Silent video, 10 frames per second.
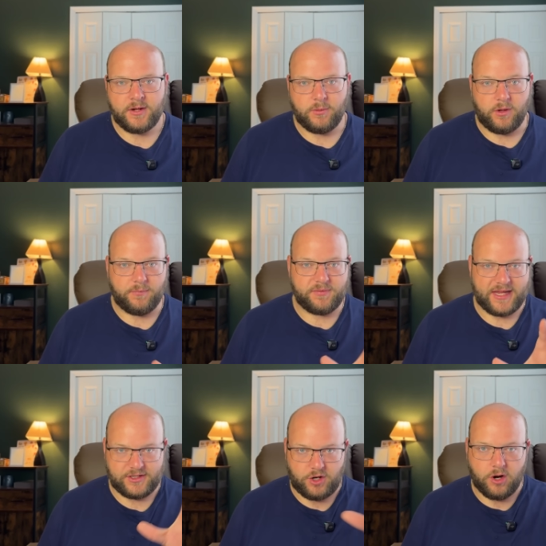well,
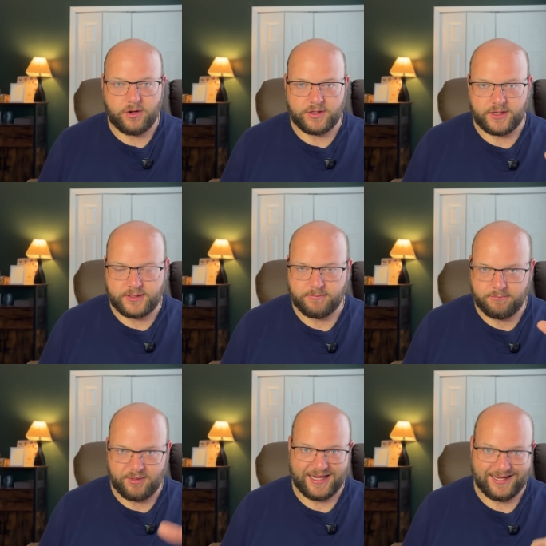they targeted
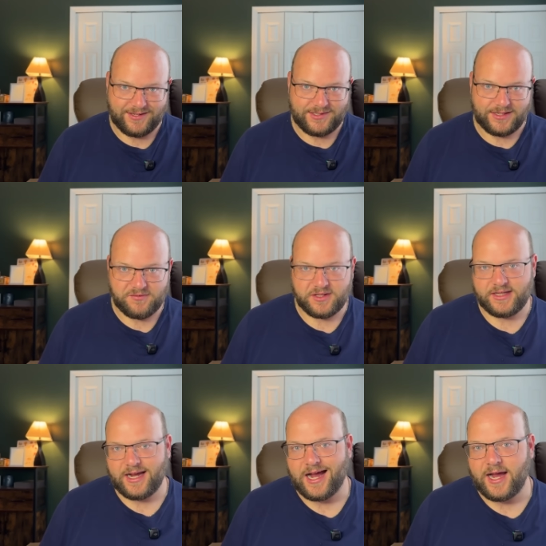being
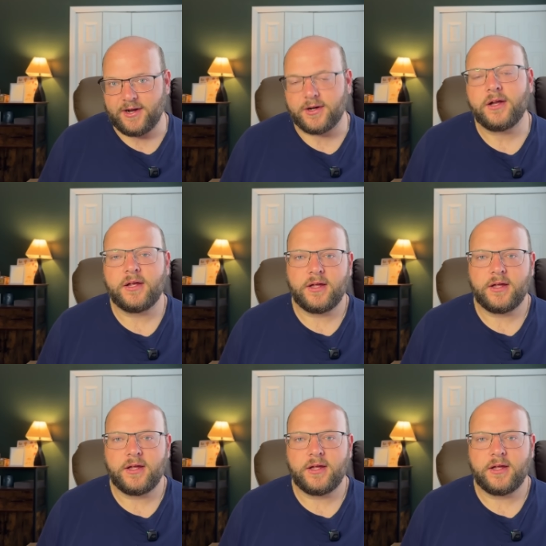significantly higher